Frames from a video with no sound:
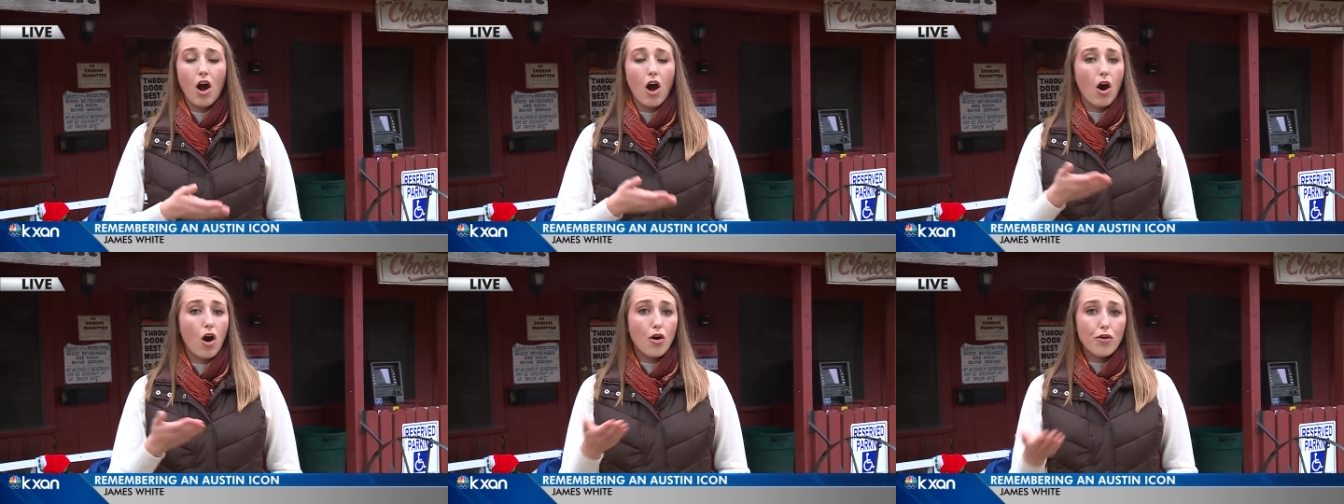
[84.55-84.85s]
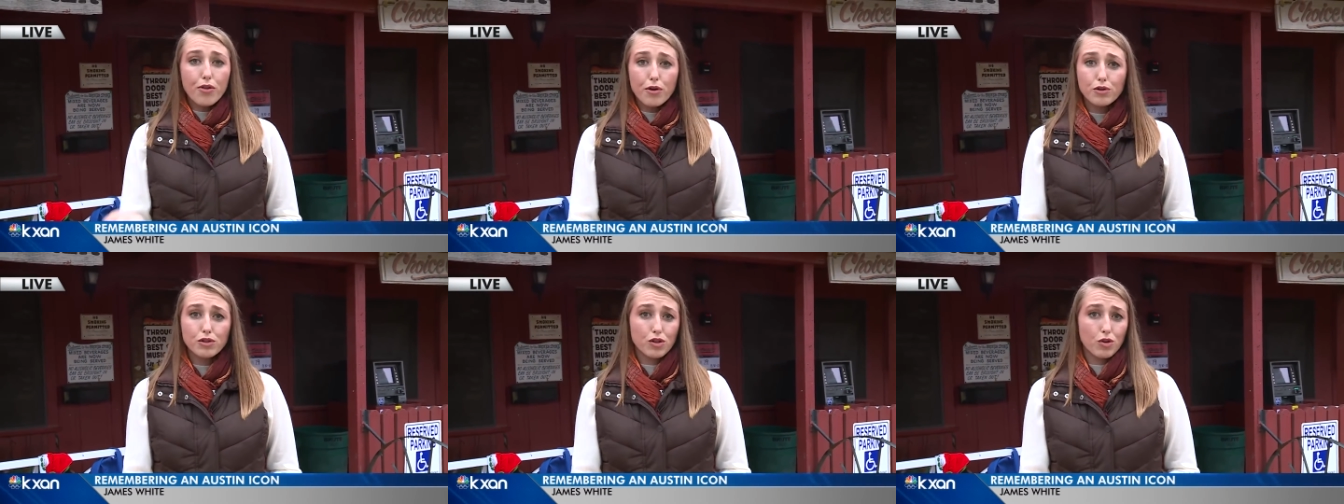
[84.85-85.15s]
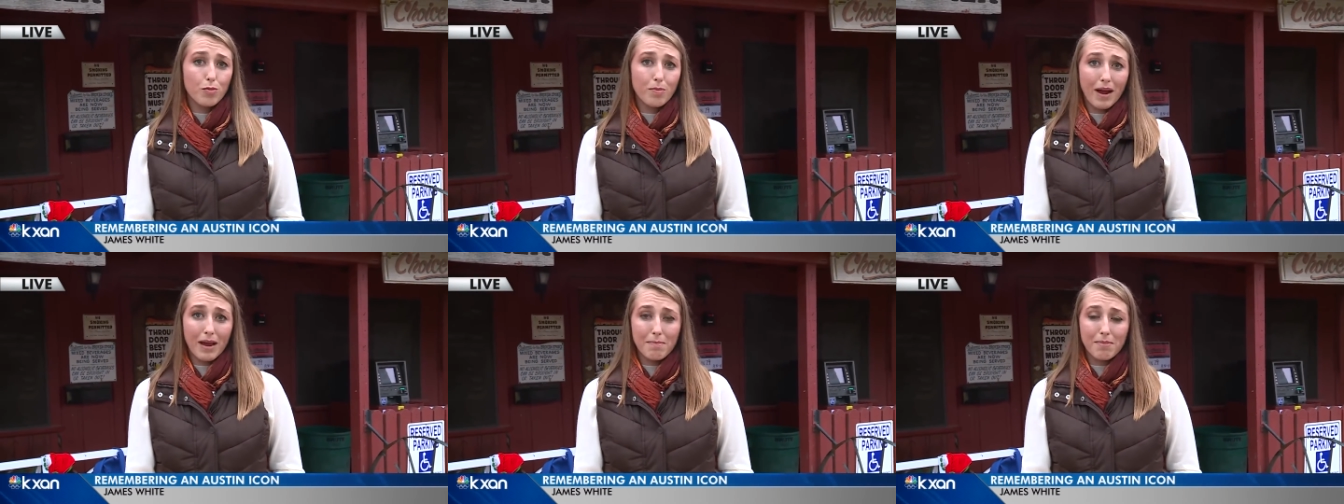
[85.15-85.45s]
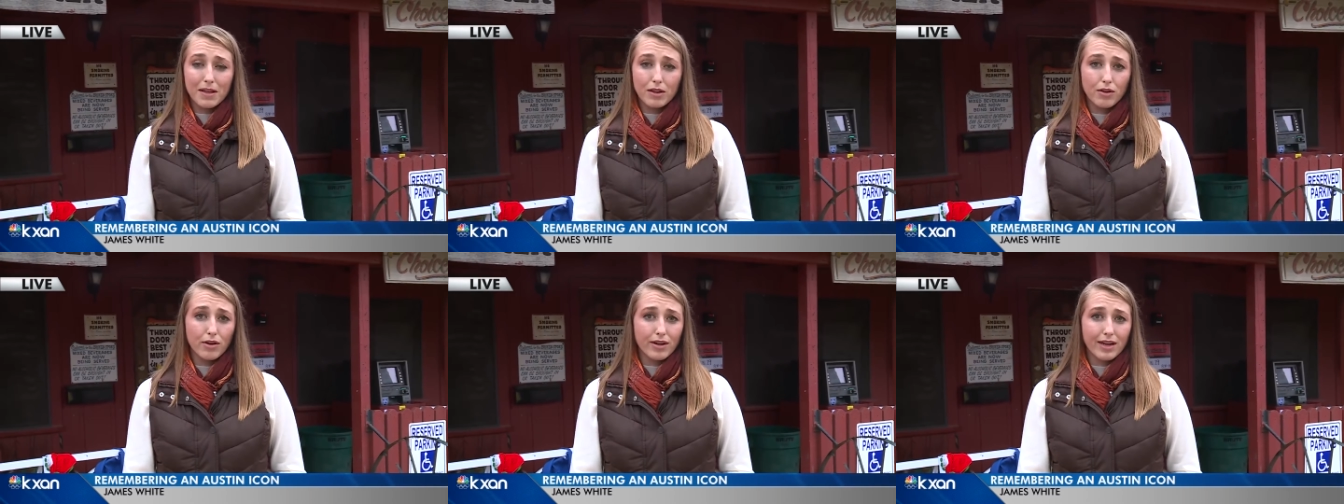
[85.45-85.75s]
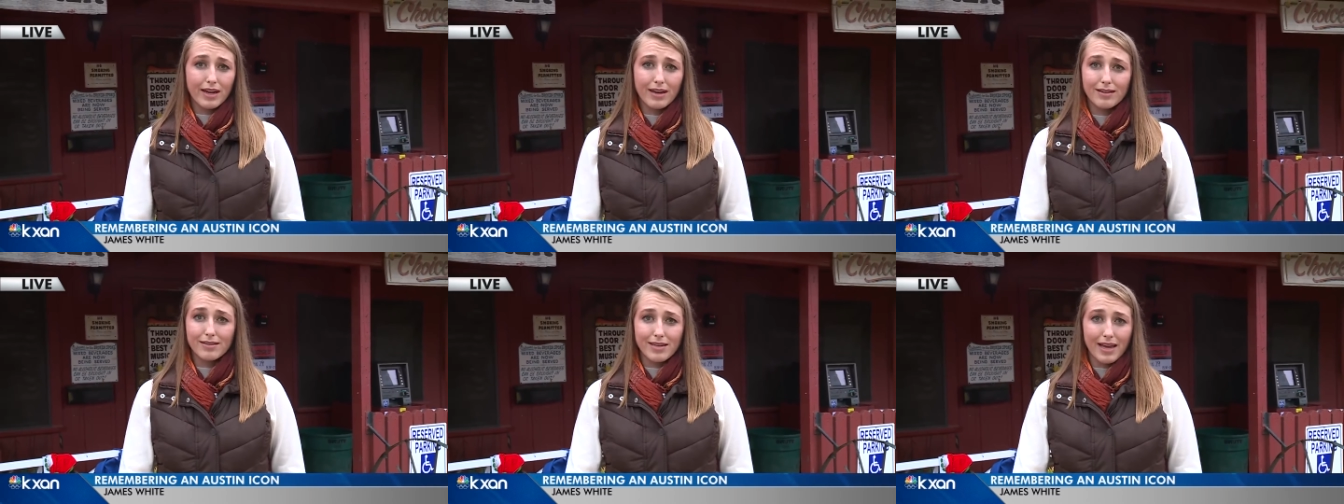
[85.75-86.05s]
all those who might be
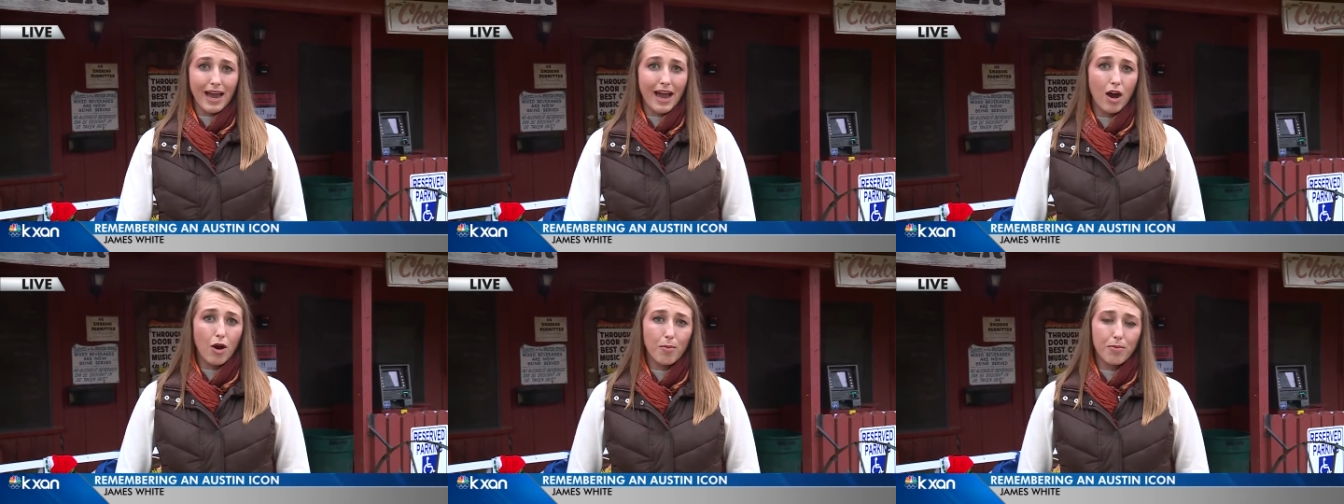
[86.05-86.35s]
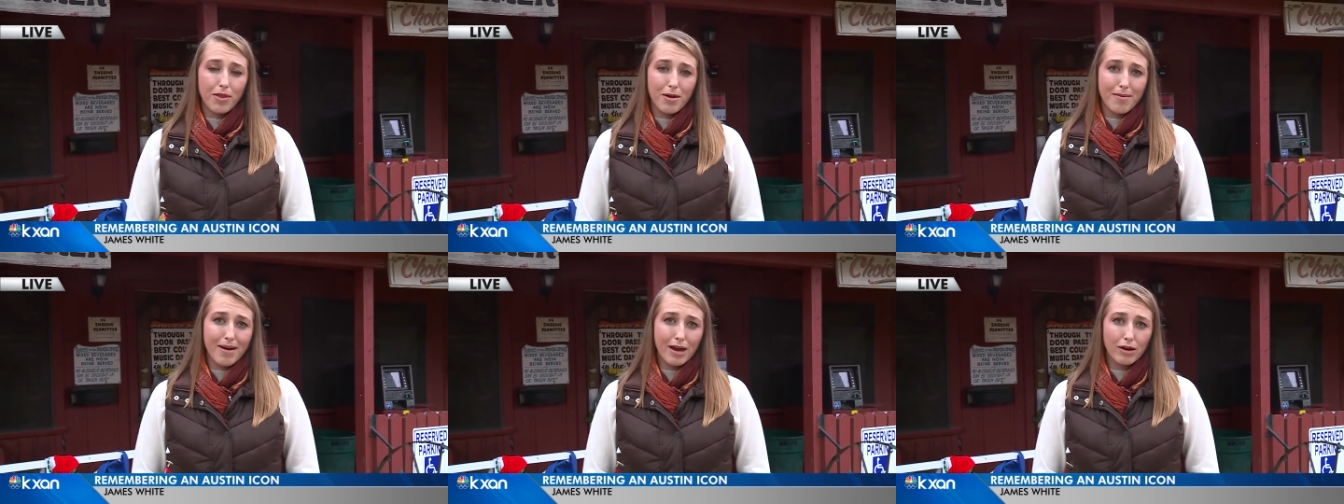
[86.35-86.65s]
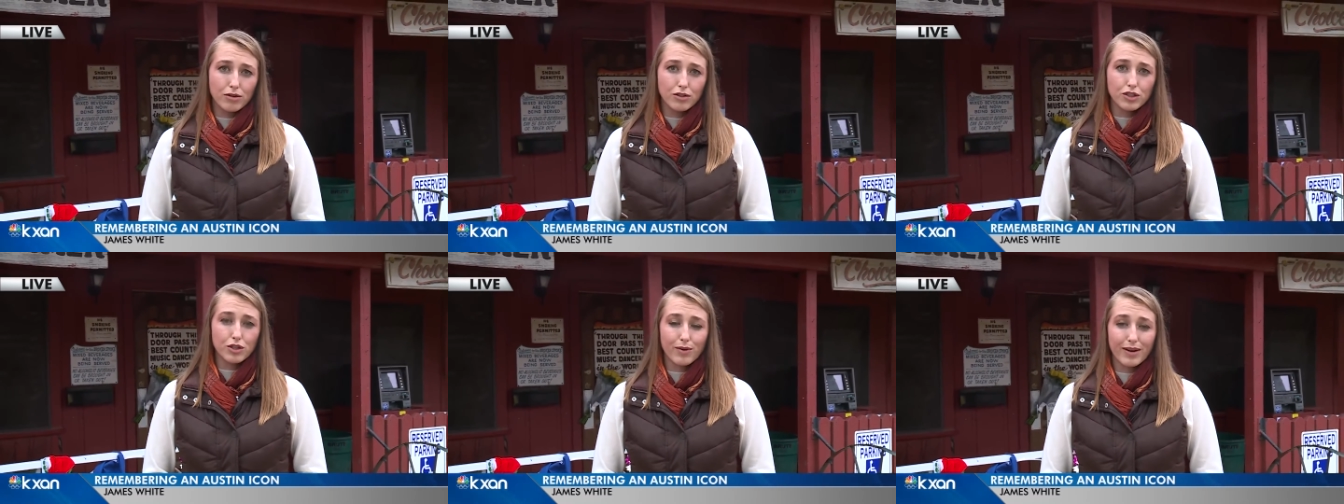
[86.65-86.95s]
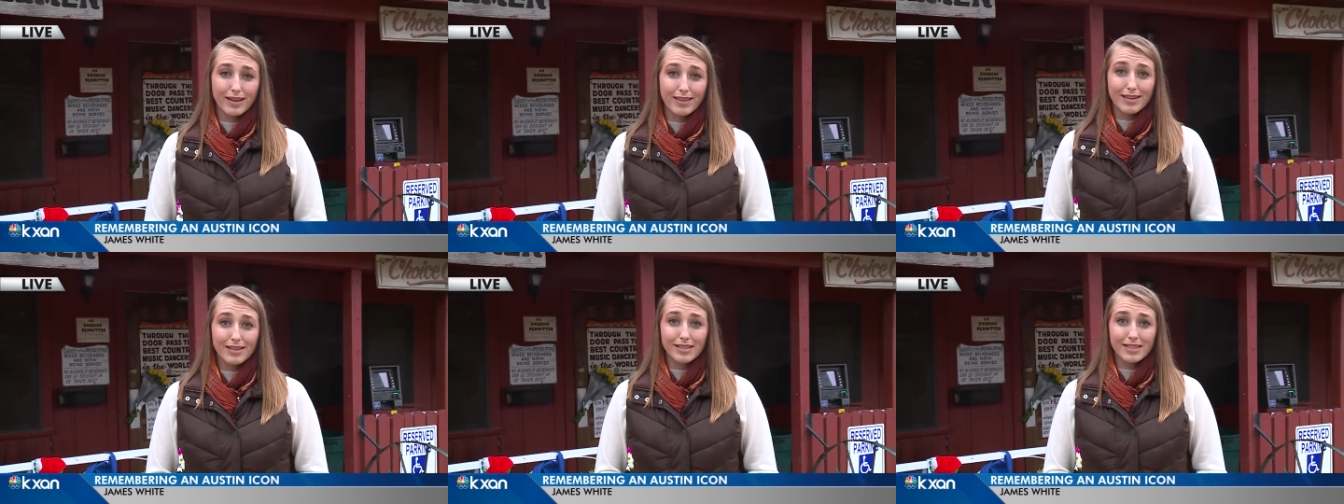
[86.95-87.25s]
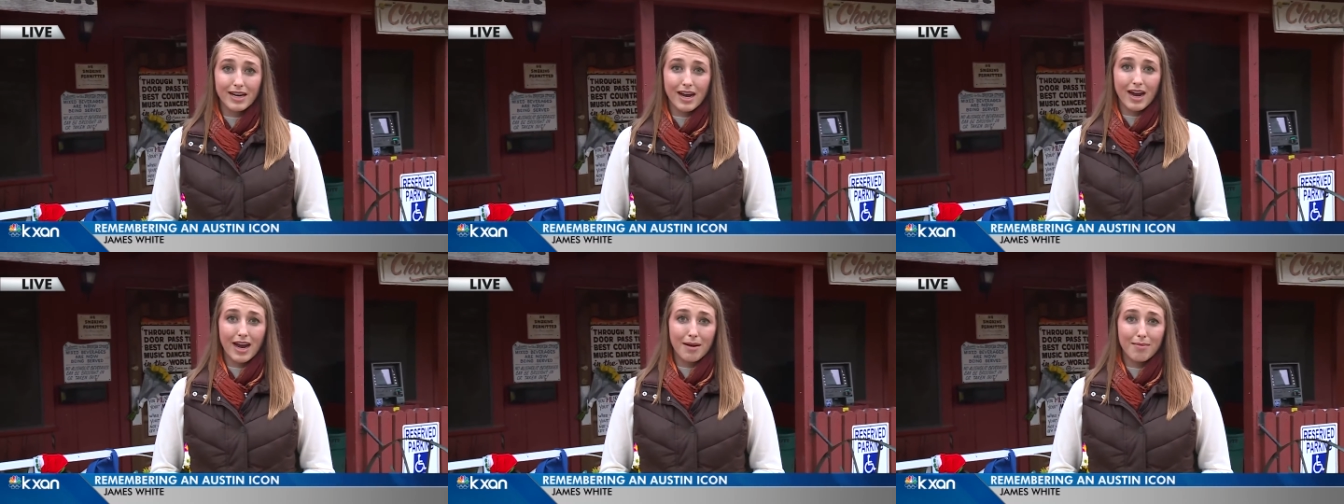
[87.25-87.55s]
looking to help them out during
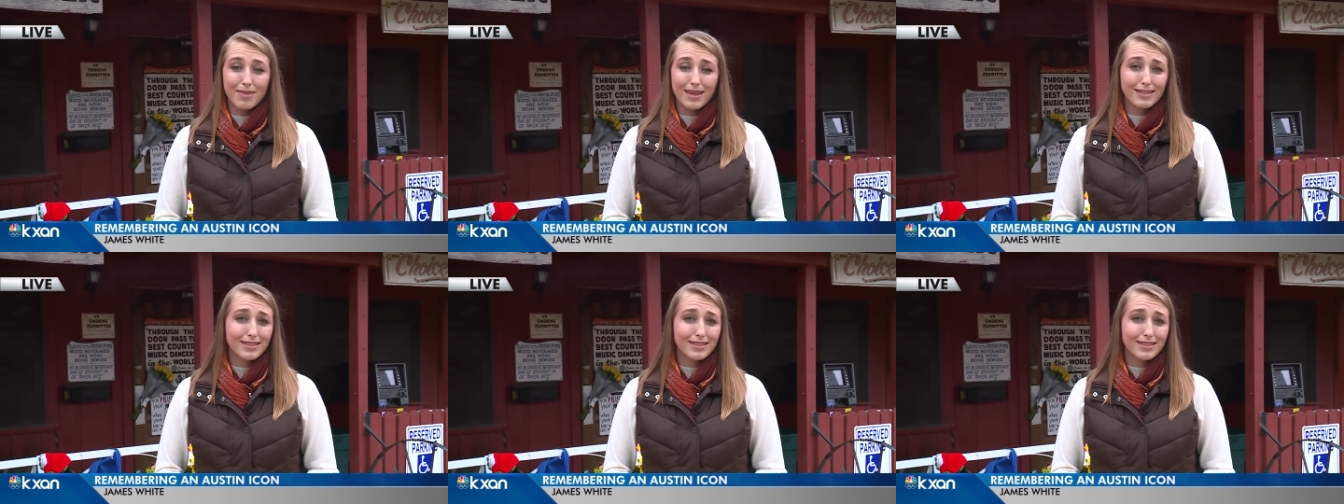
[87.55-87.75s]
this time,